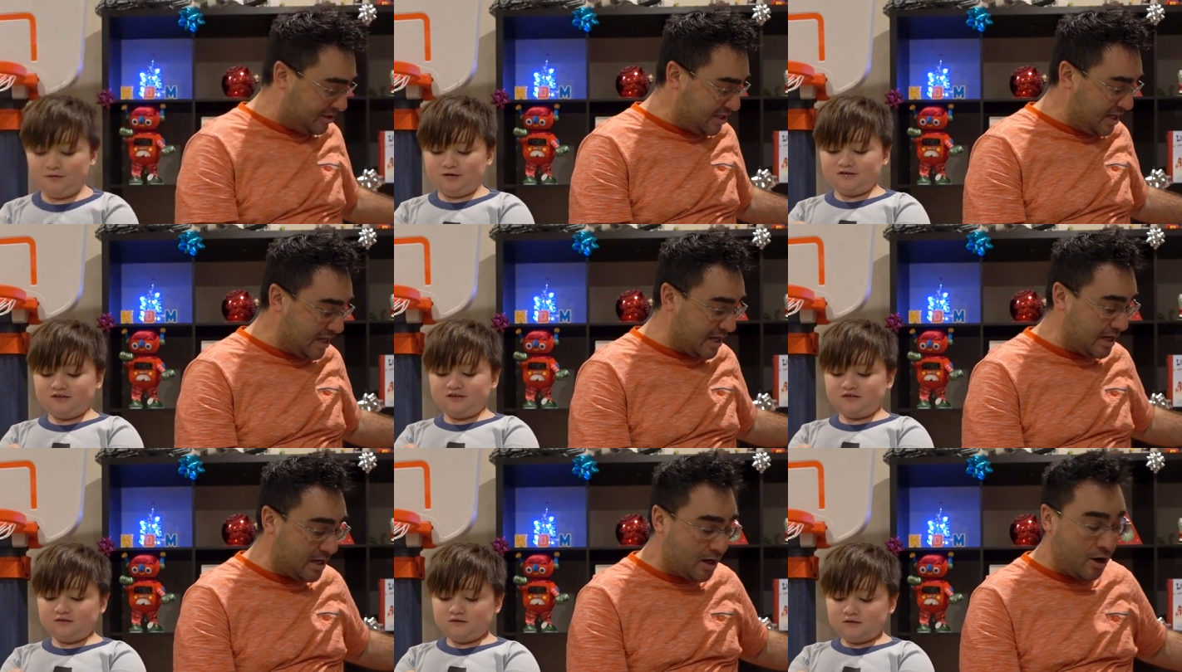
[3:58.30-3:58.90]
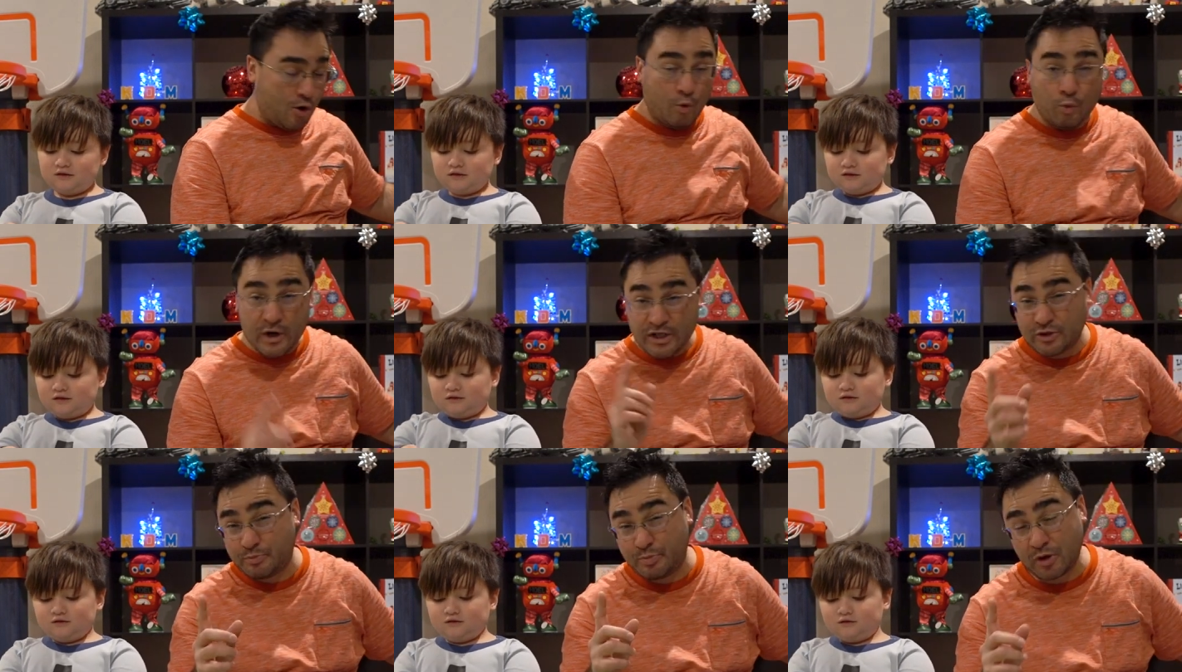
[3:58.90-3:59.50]
Speaker 1: see
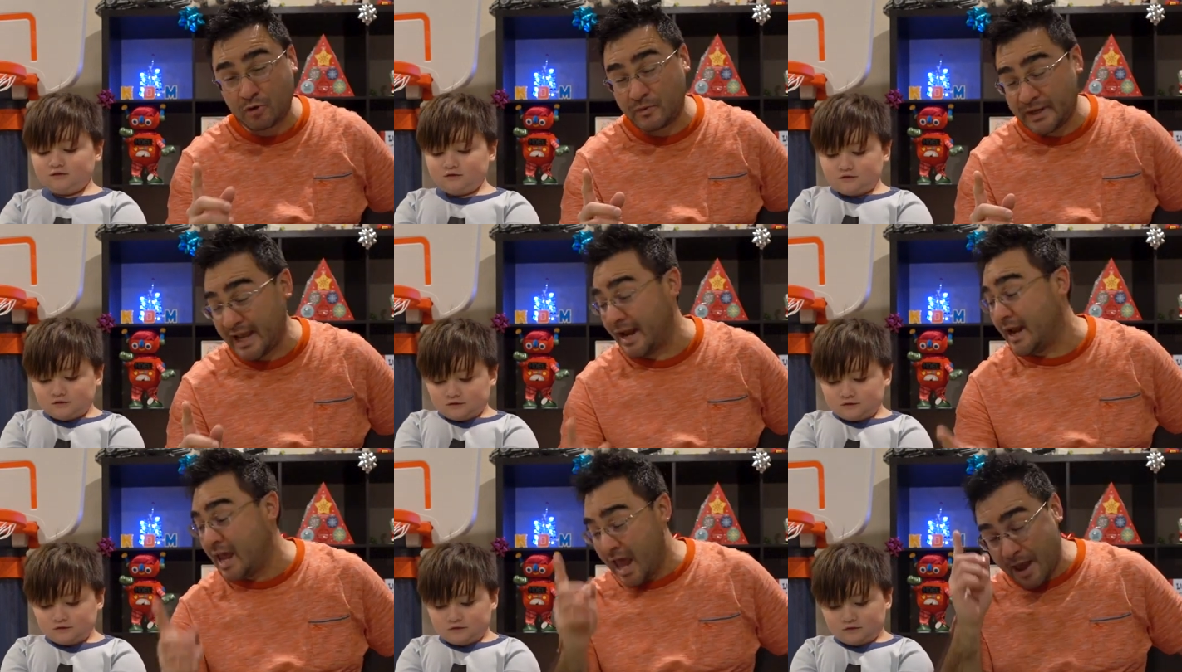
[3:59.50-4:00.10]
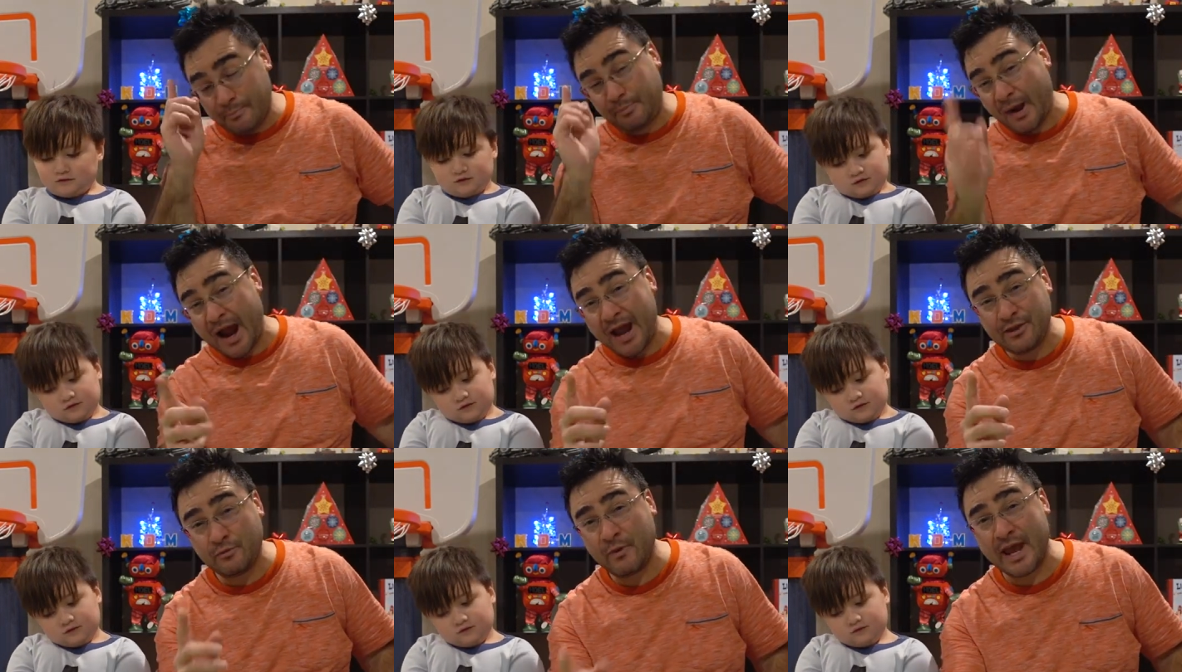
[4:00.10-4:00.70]
which book we get. And
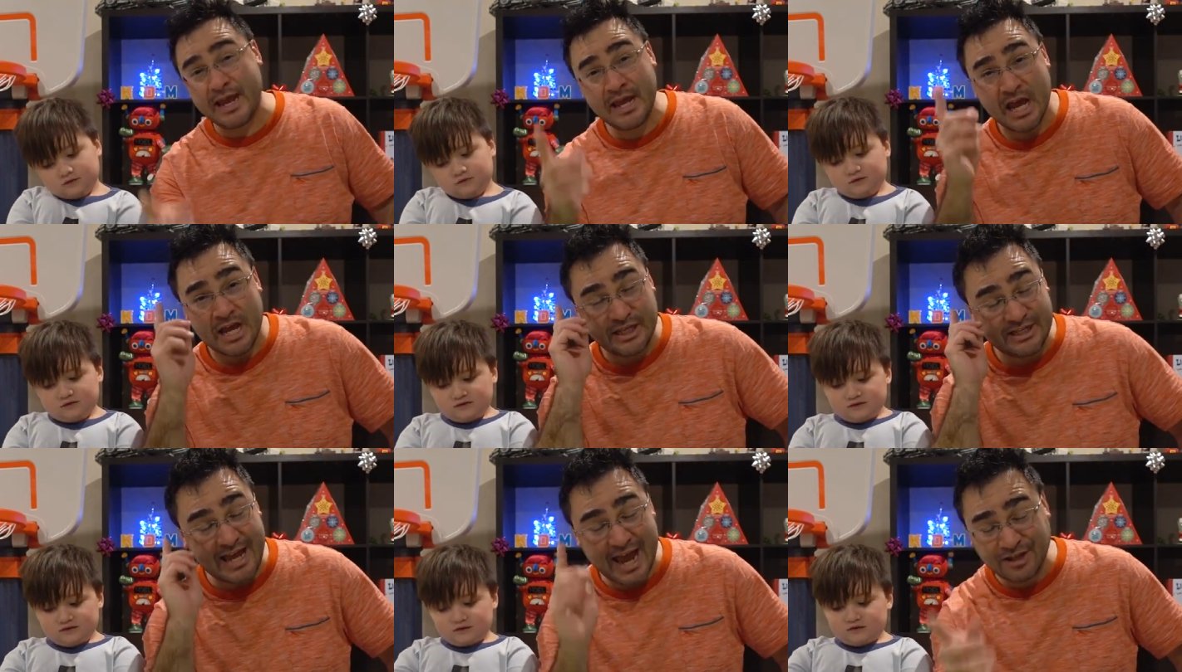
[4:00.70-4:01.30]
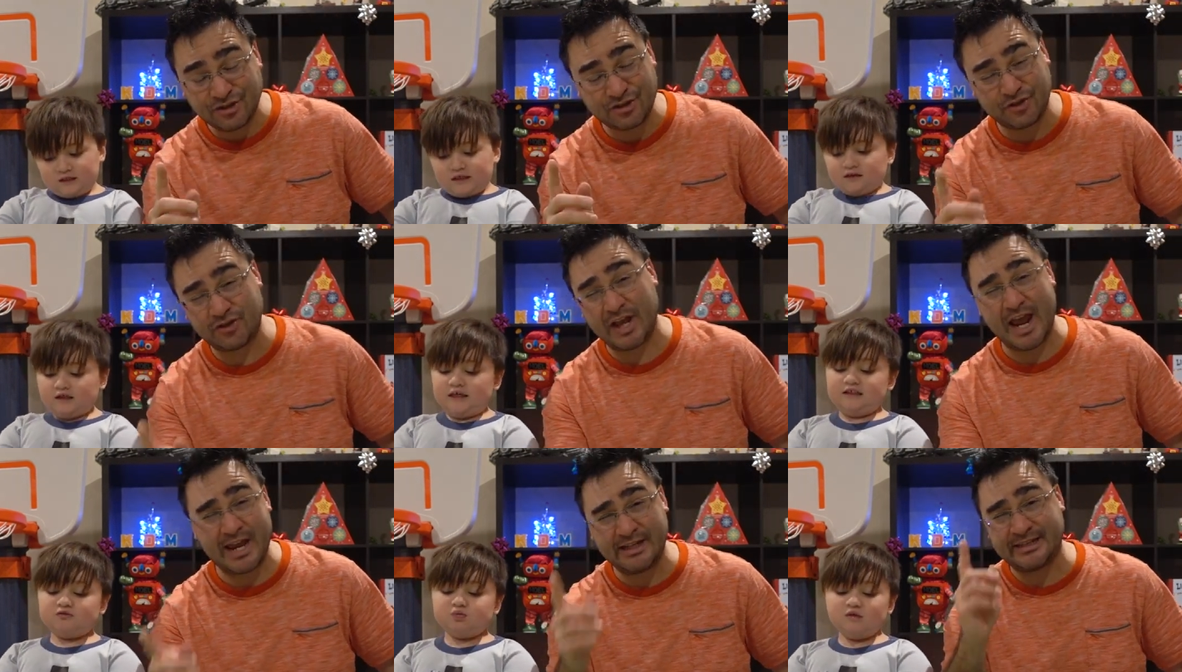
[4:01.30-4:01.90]
by the way,
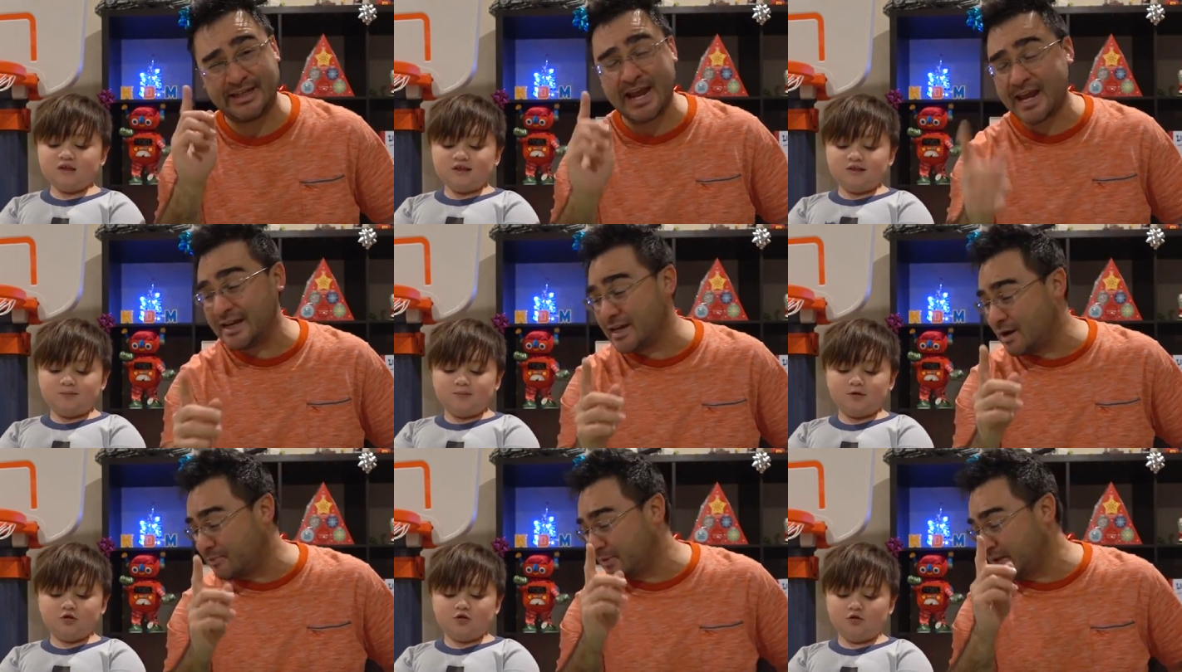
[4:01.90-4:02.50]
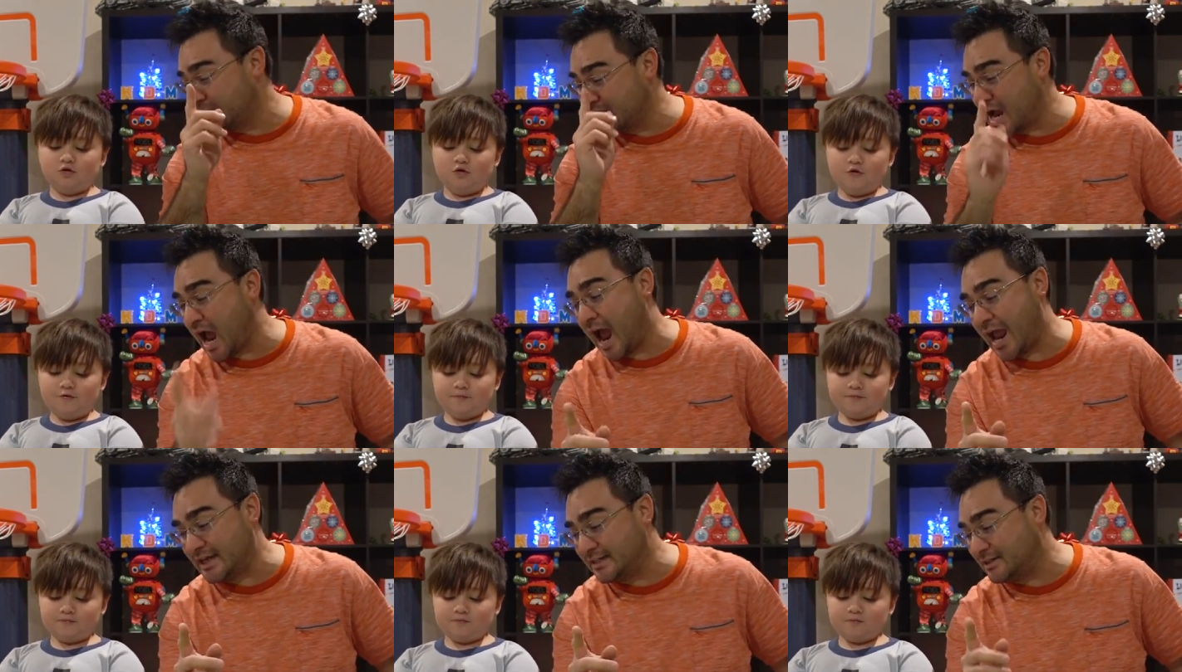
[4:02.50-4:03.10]
yesterday, day number Pooh. nine,